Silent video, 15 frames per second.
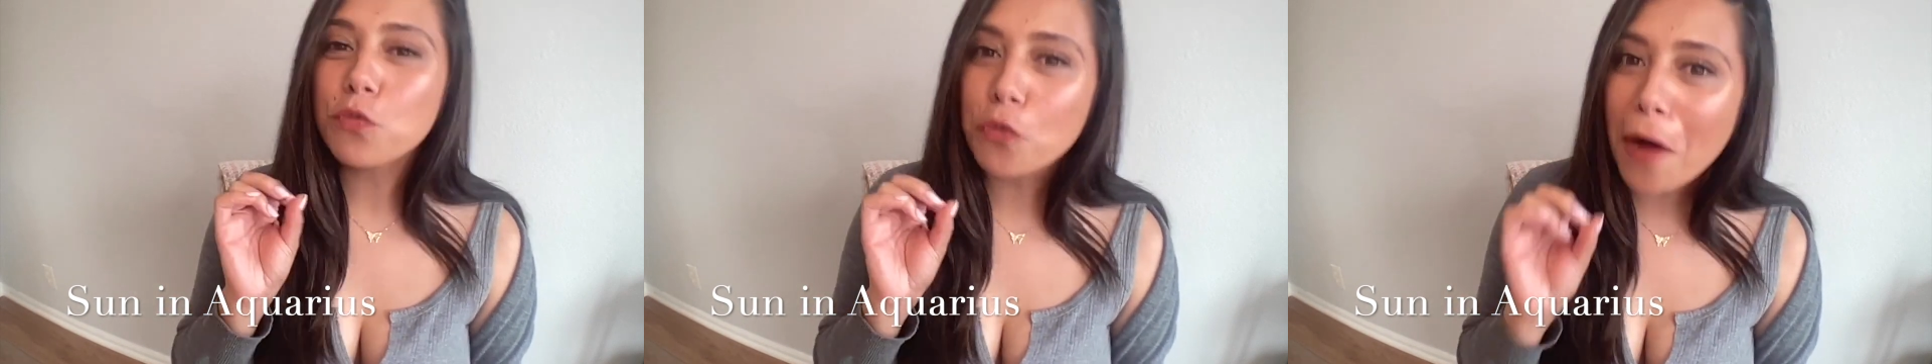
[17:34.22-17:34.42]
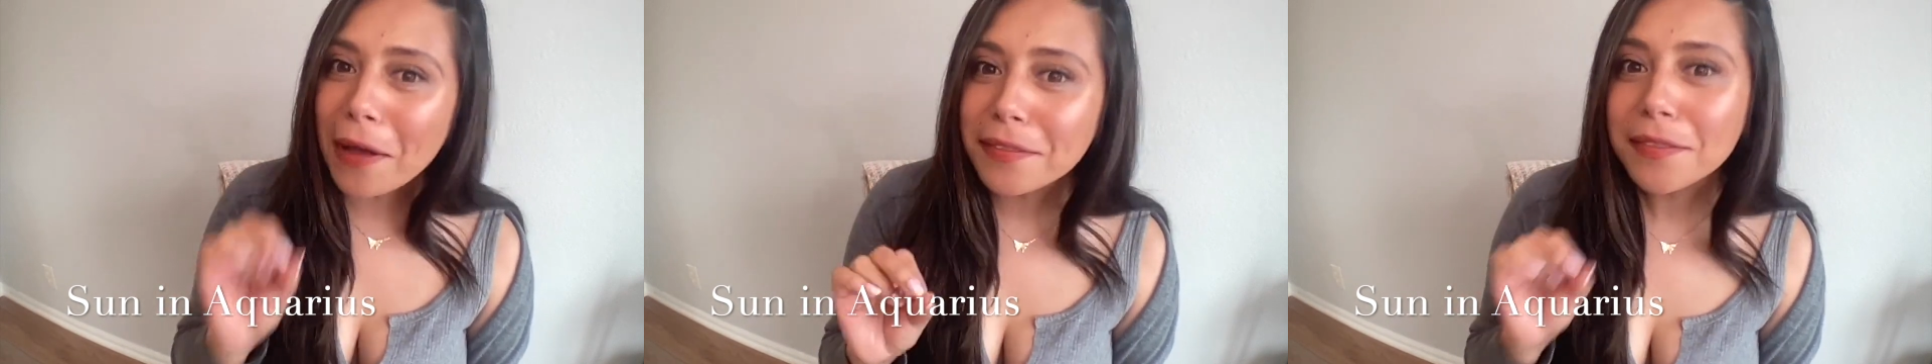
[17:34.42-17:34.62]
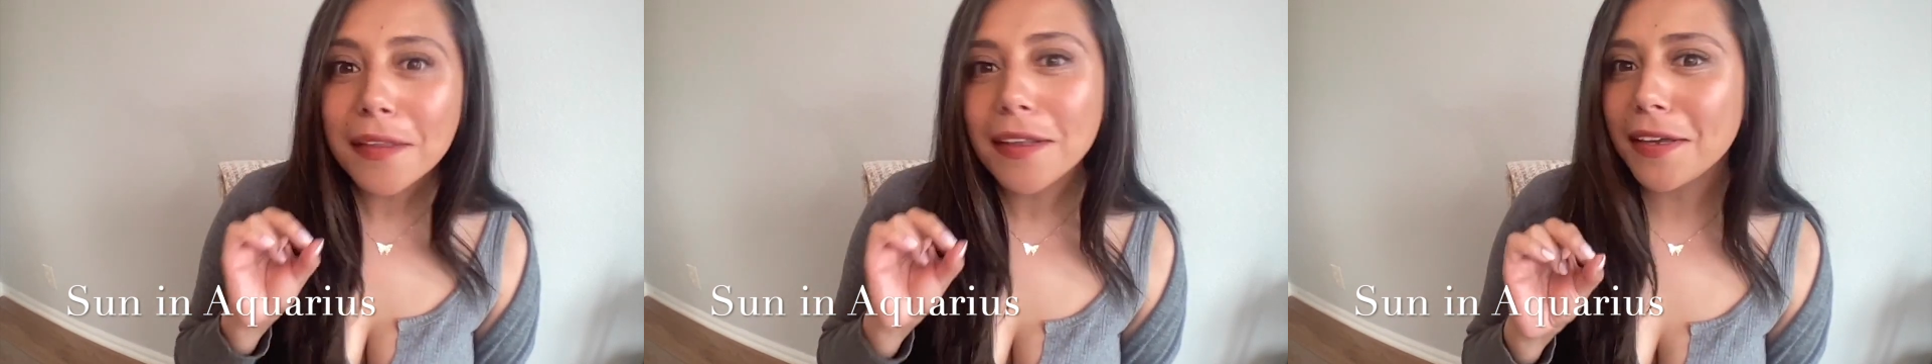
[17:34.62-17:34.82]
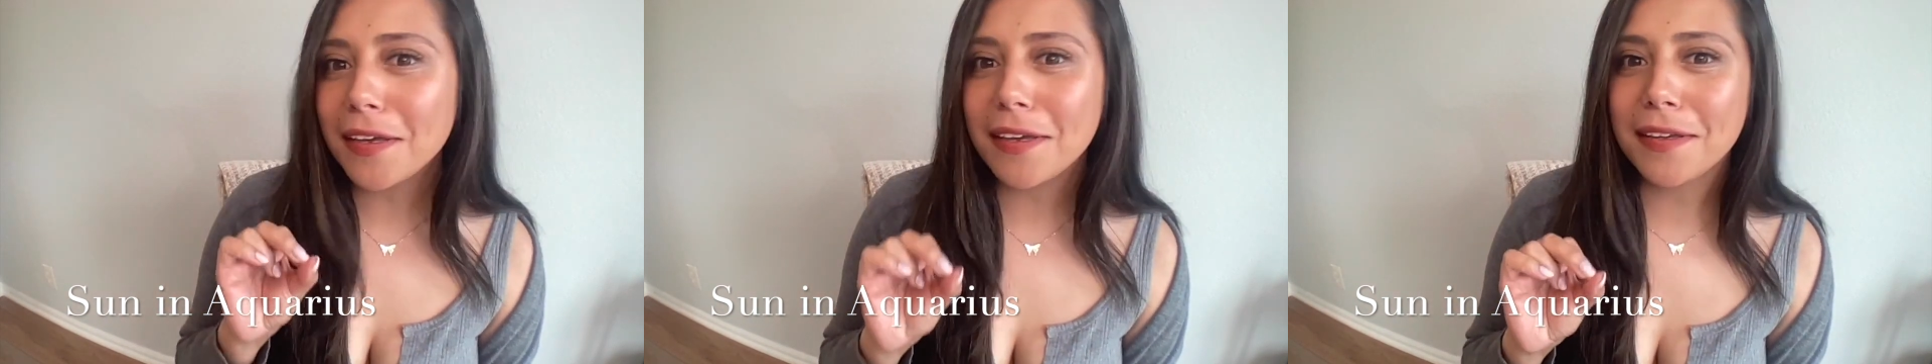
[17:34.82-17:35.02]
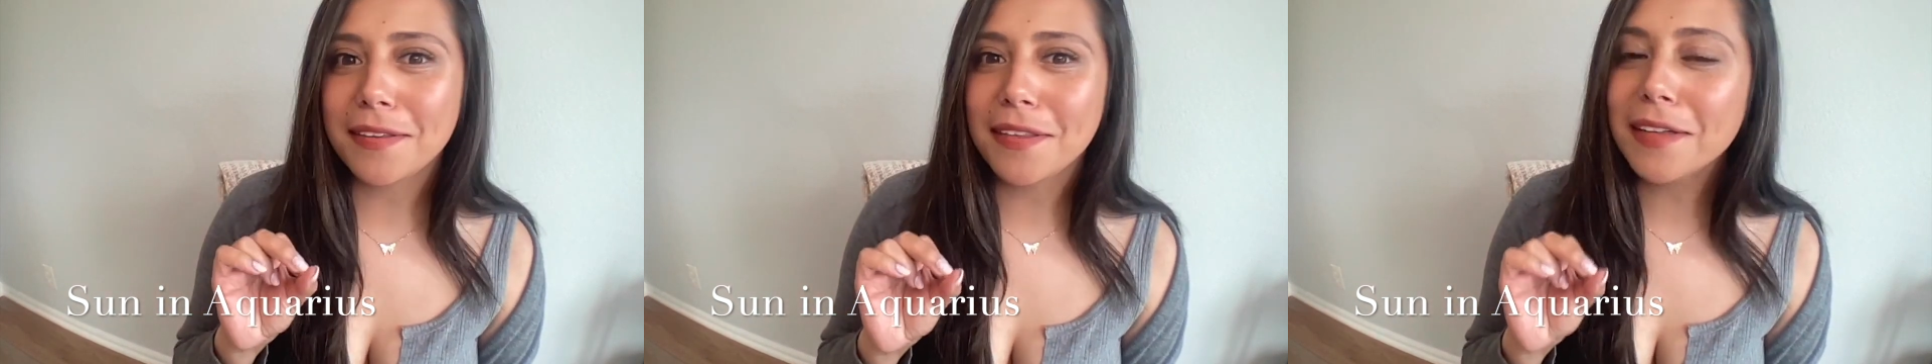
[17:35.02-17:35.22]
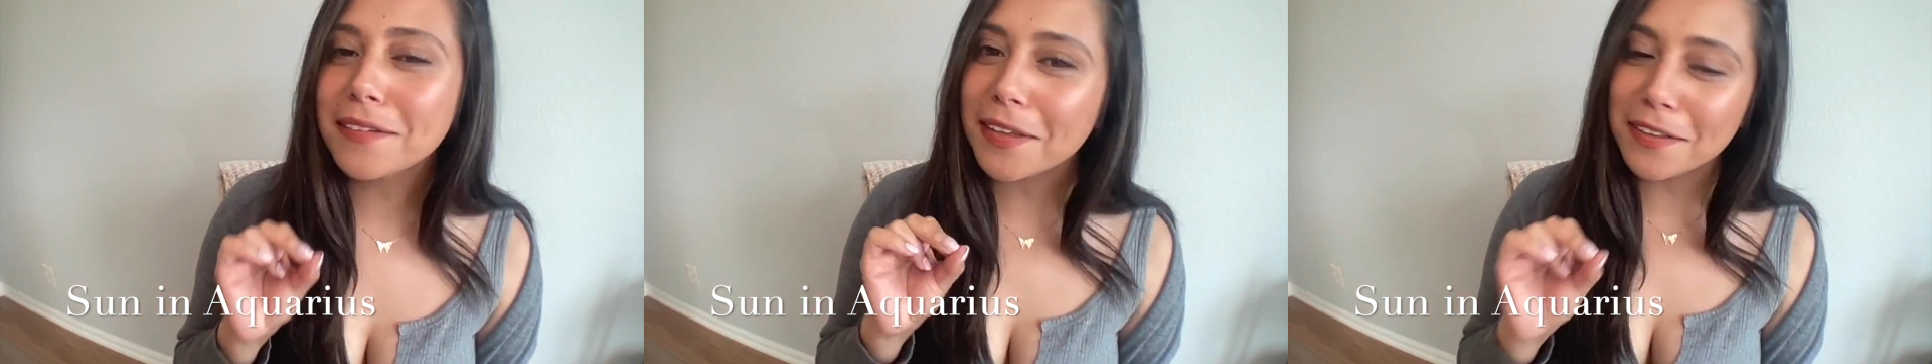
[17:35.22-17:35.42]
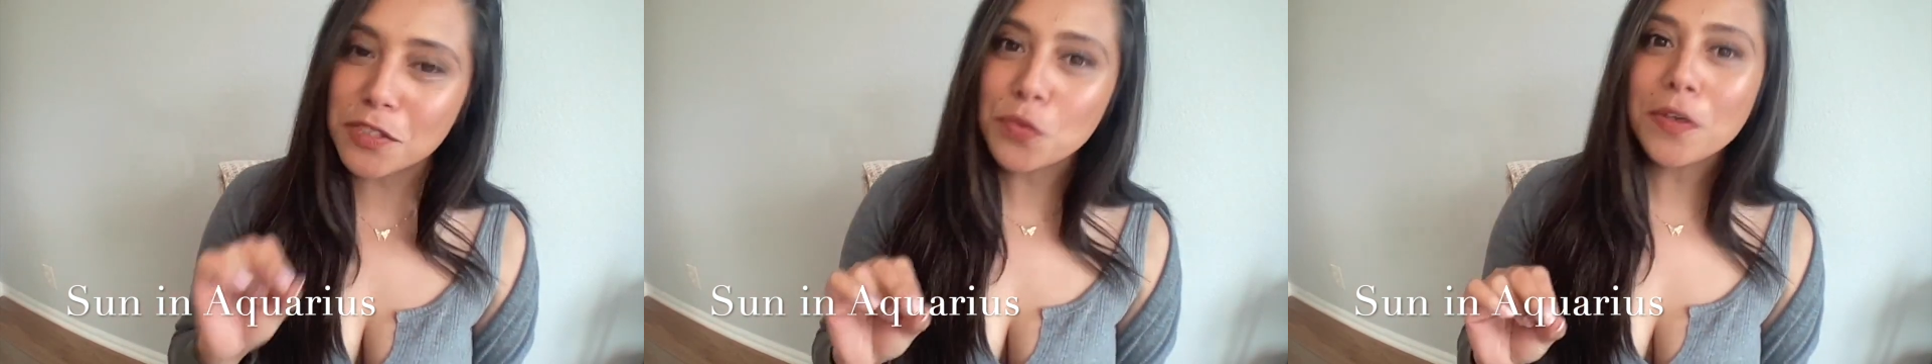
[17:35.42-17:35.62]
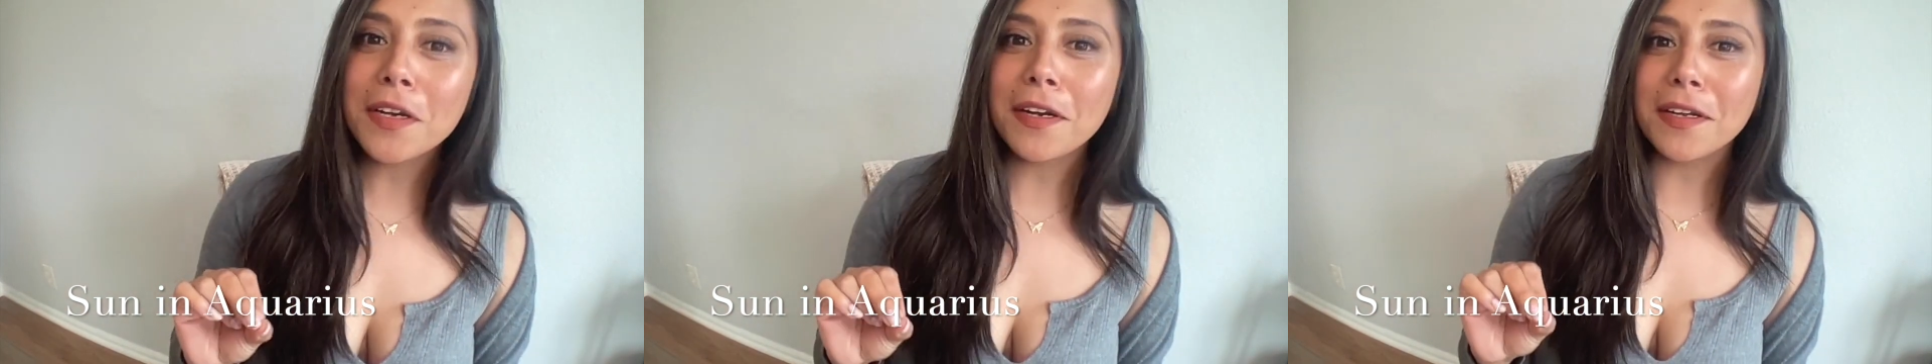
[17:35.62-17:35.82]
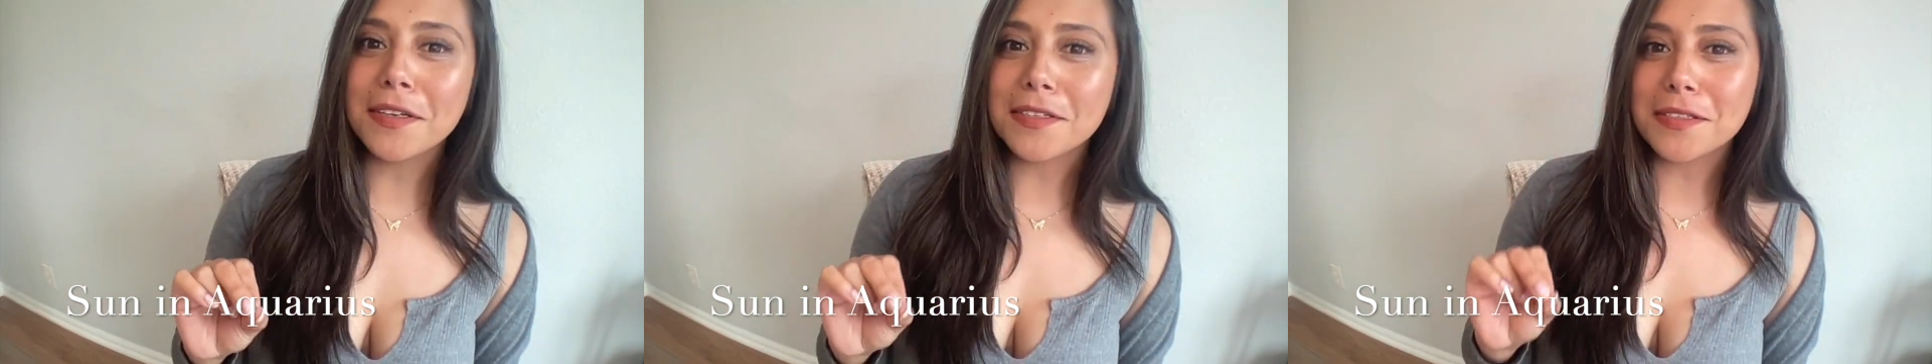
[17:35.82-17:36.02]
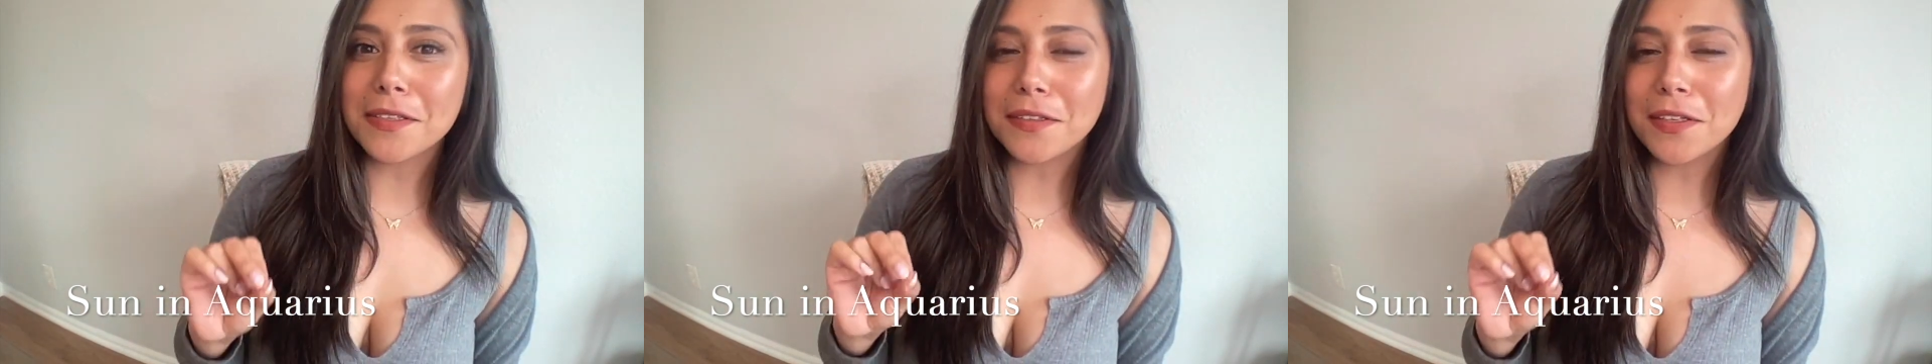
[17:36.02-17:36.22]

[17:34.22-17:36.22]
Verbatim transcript: friendly. That that's what it is.